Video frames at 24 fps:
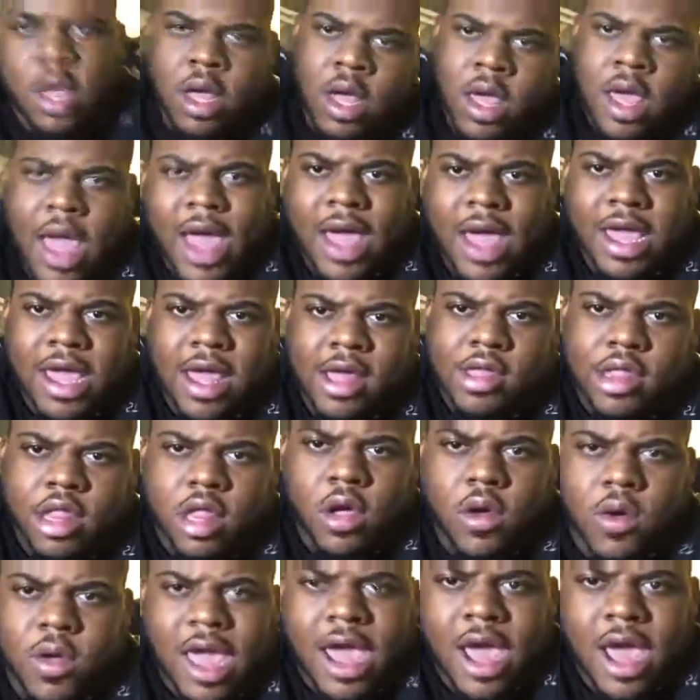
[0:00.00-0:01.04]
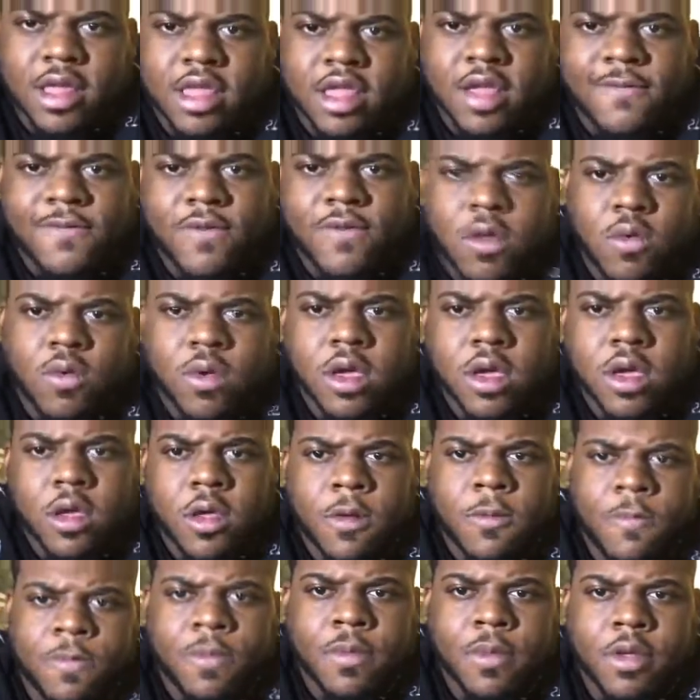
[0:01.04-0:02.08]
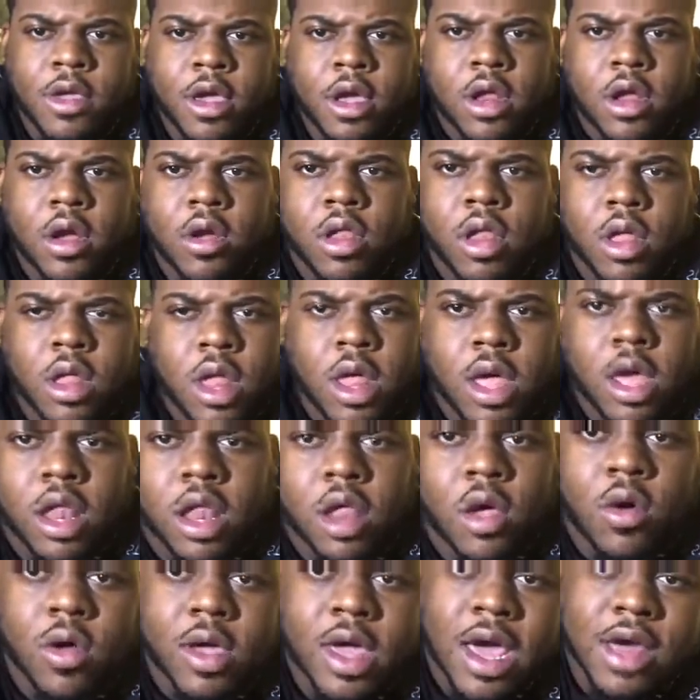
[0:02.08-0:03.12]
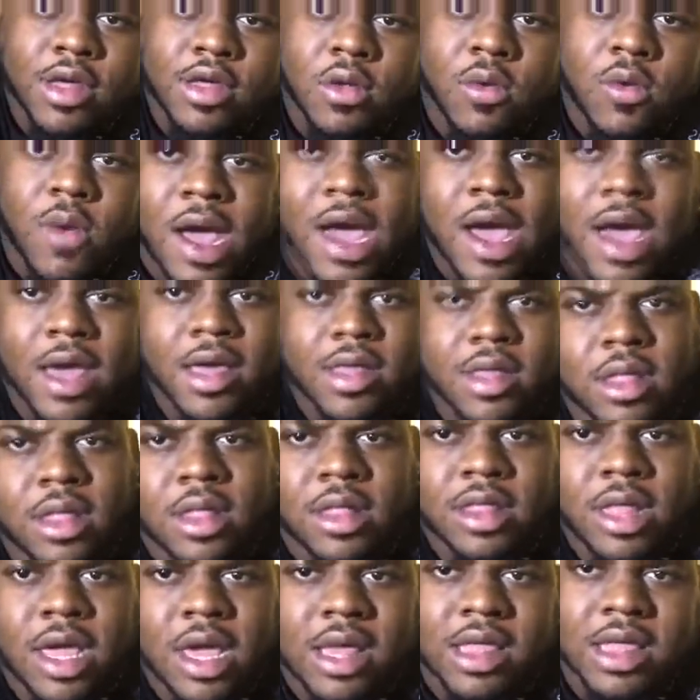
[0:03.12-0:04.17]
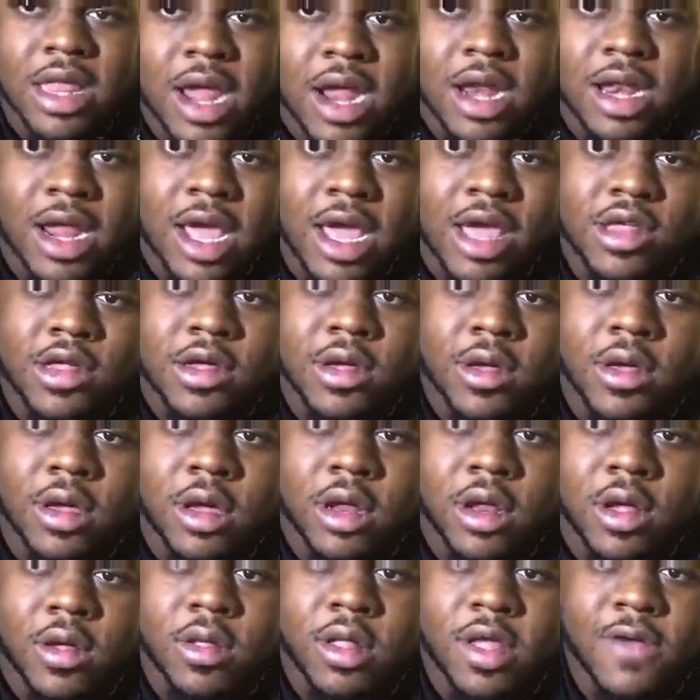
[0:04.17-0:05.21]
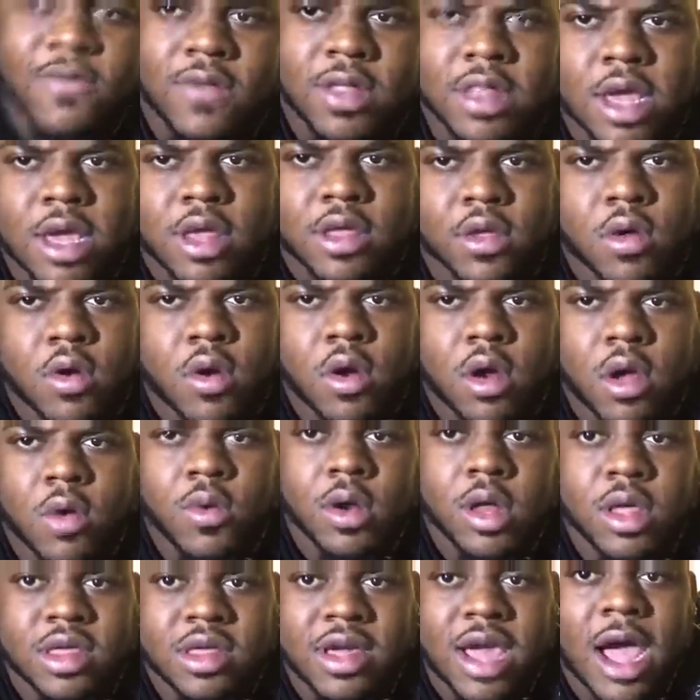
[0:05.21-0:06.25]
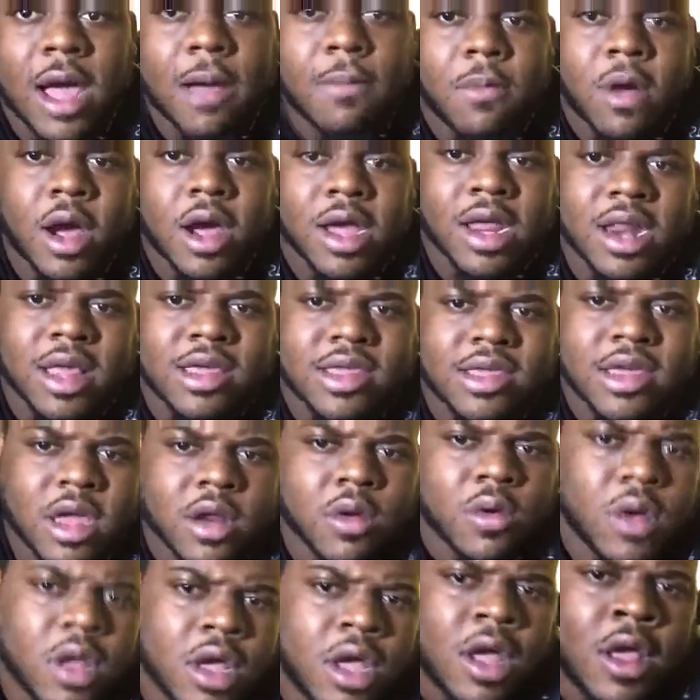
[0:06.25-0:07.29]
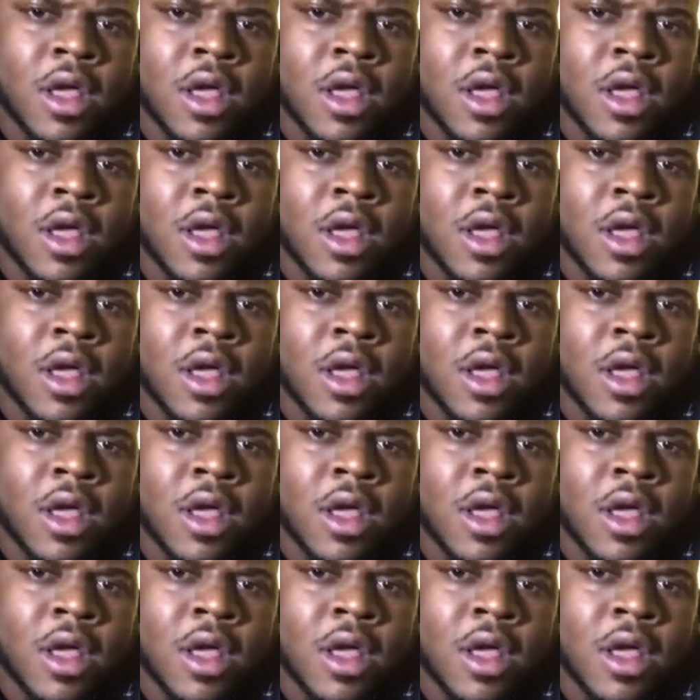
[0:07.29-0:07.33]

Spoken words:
I guess, locales, if you will, you know, location-wise and things of that nature, you know, different things going on with the job market, etc.